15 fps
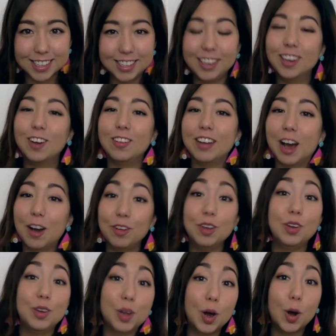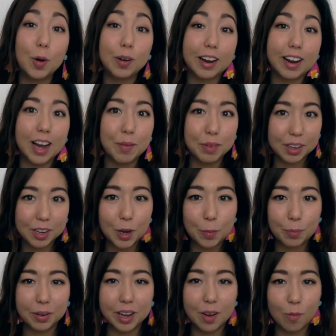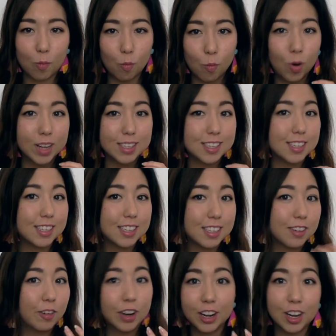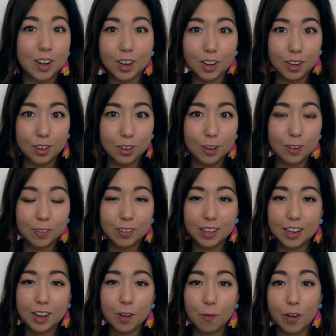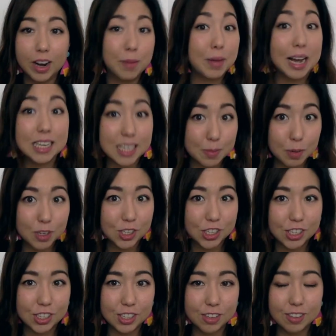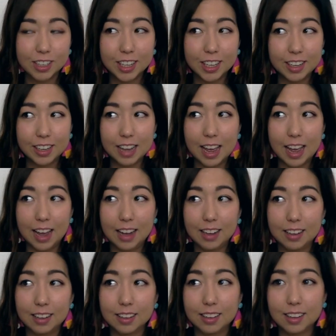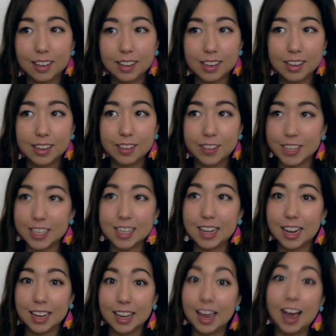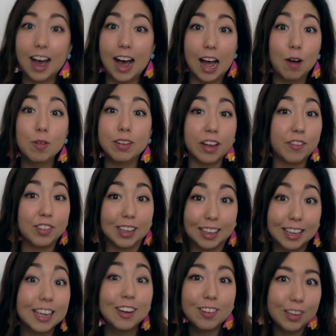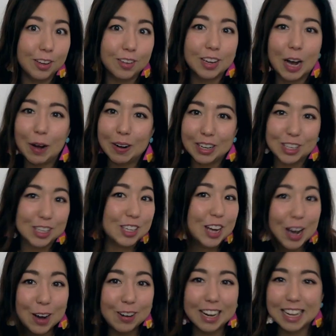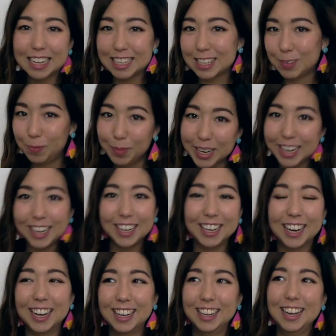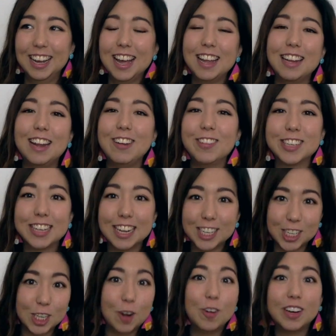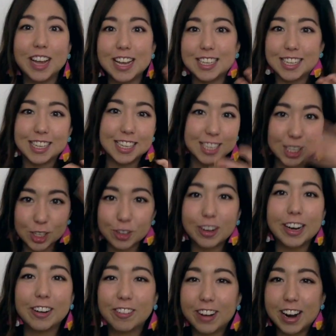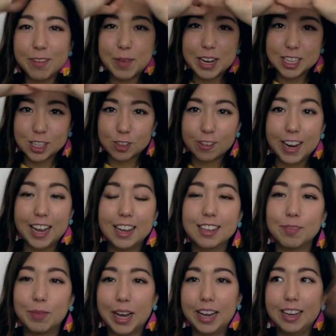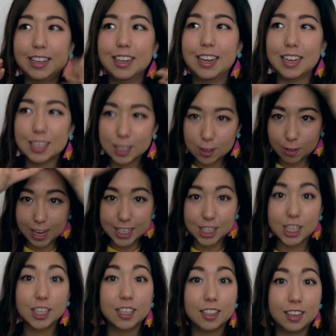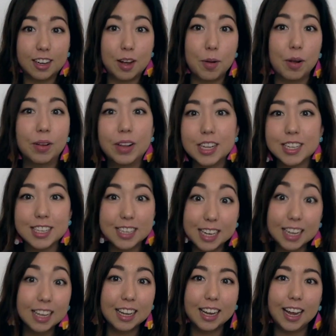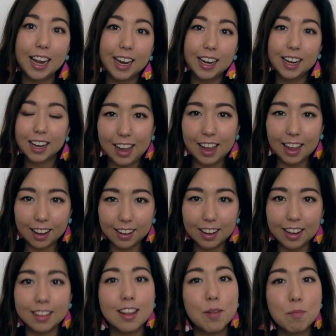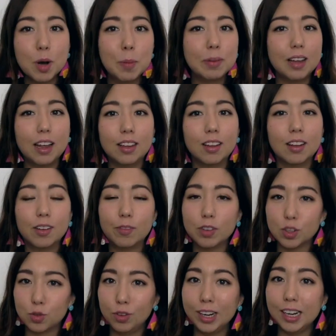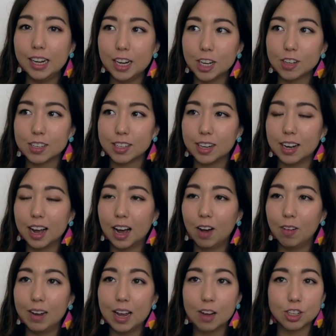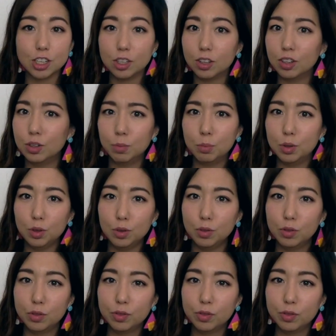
You know, now you know that I'm the culprit, what are you gonna do? What am I supposed to do? And Riz is like, yeah, I would have to kill you now that you know that it's me. And then he was like showcasing his strength, right, by like scratching the ceiling. And at that moment I thought it was really interesting how Legoshi couldn't move.